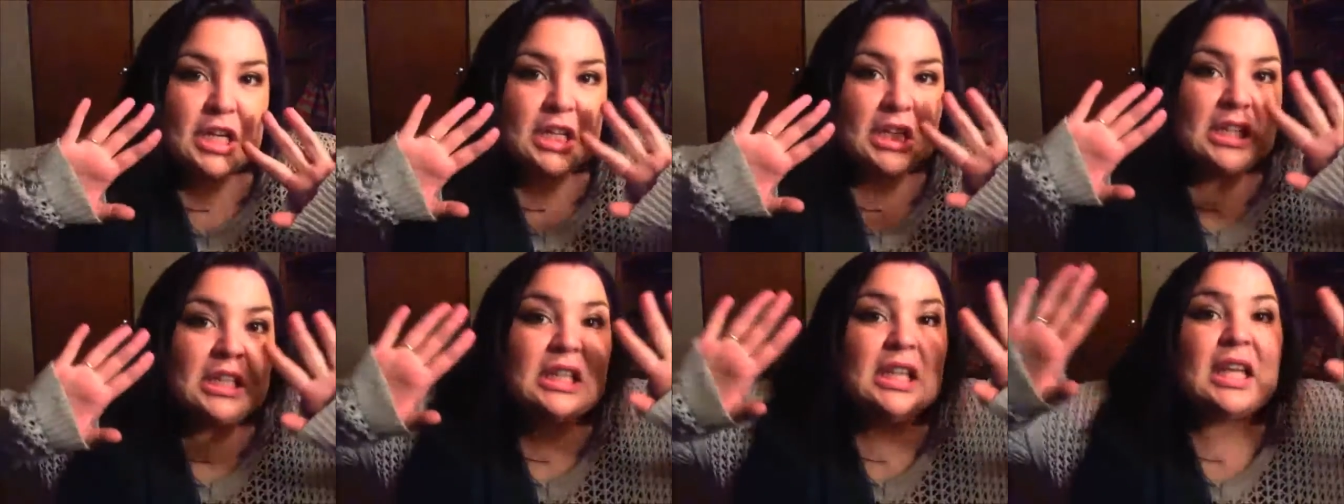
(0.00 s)

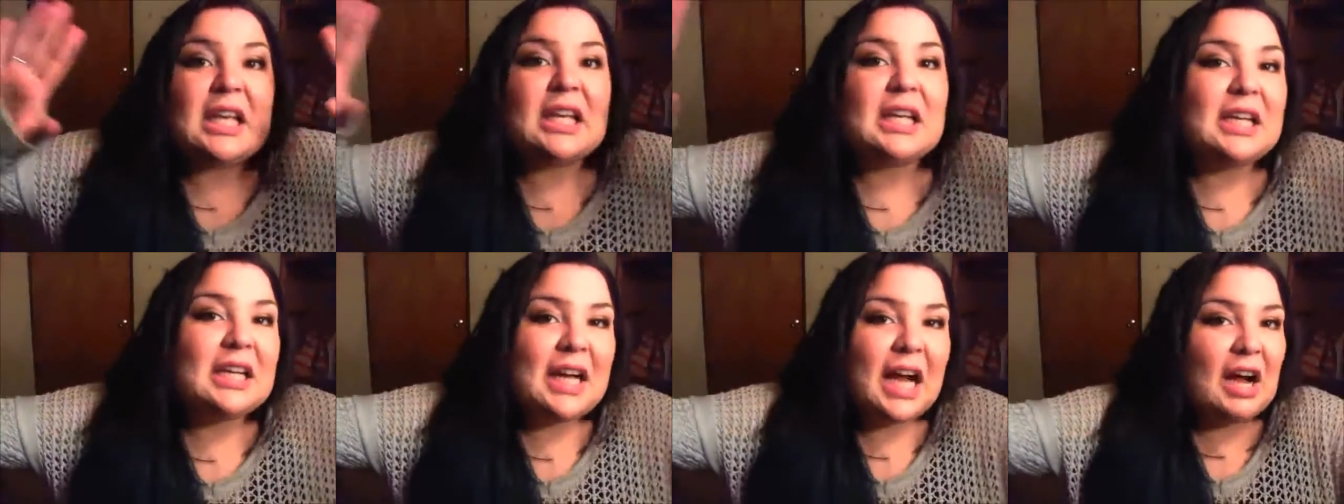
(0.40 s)

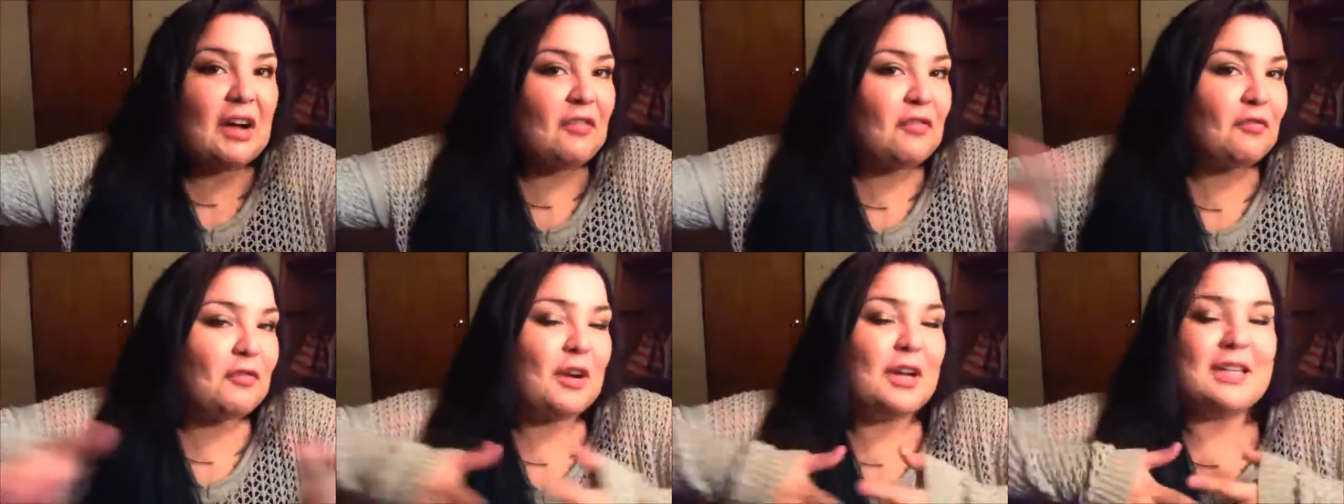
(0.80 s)
clique of
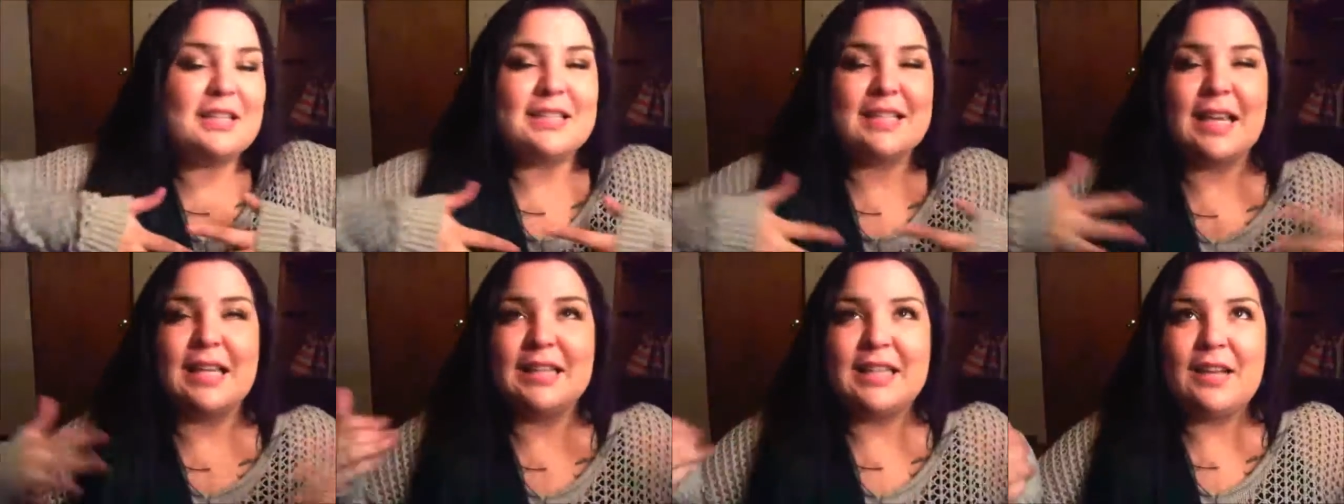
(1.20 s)

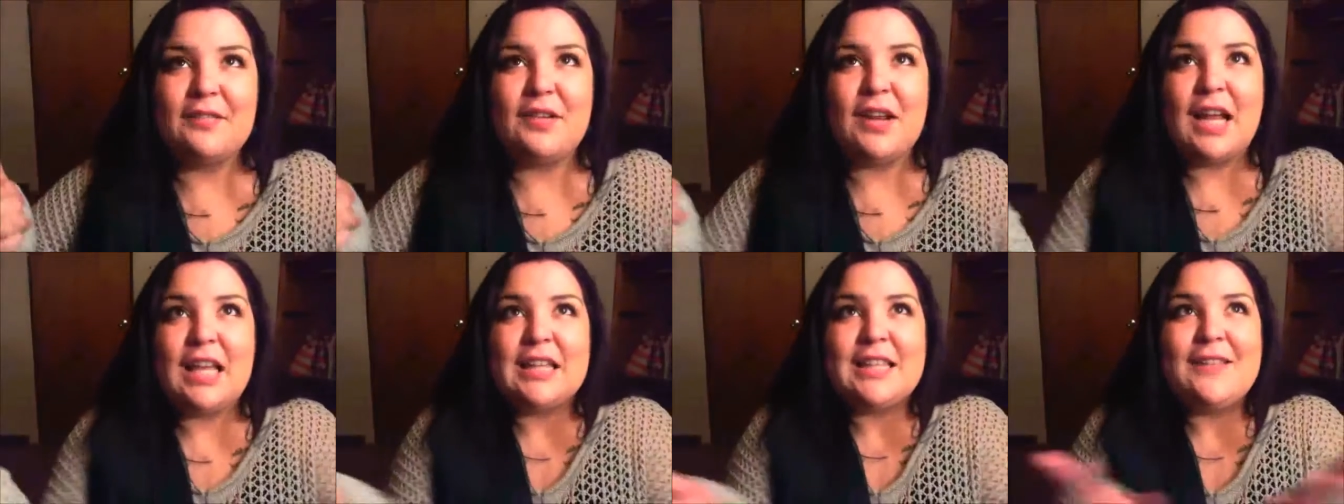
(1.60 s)
friends. I love
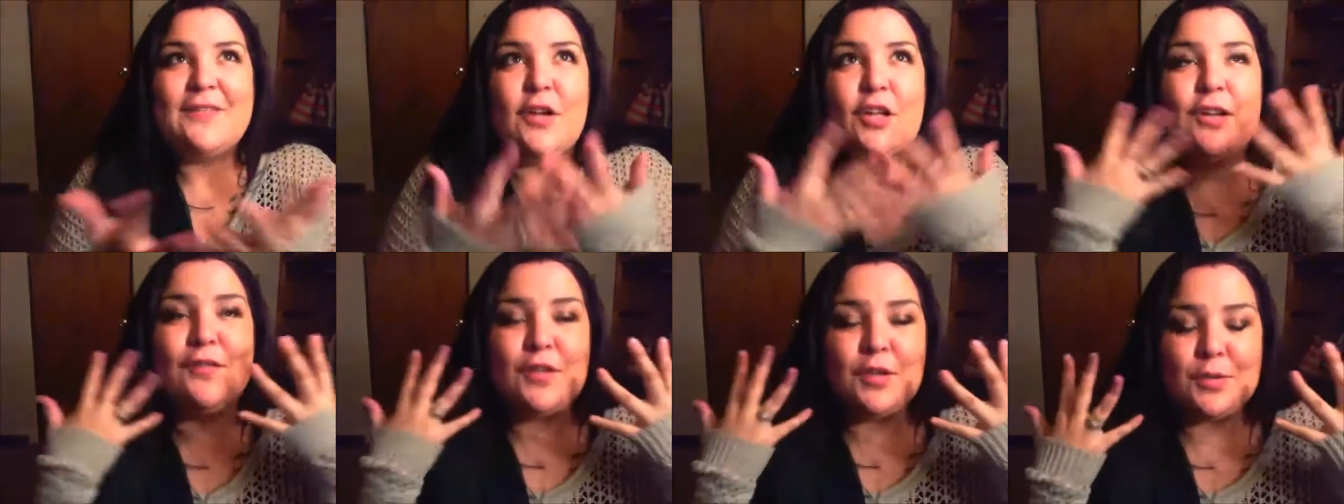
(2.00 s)
it. I love
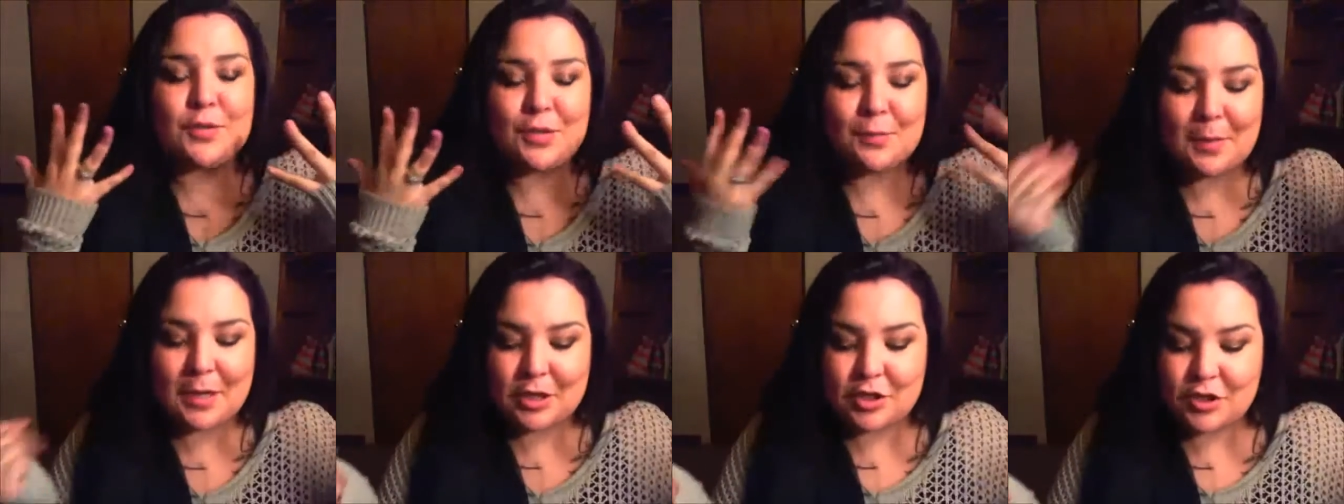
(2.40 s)
all of you
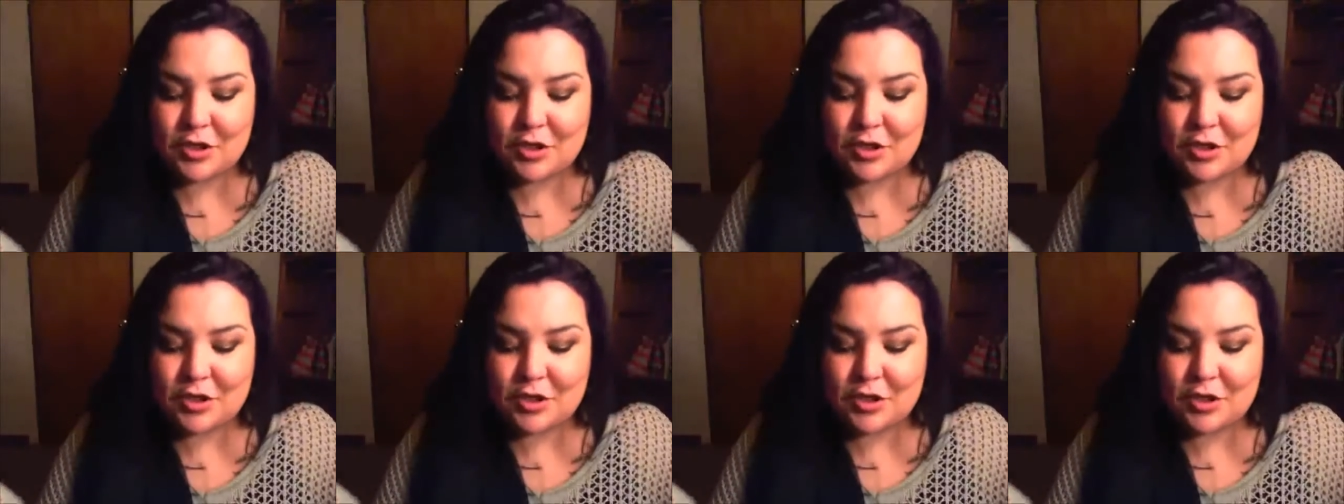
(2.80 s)
so much.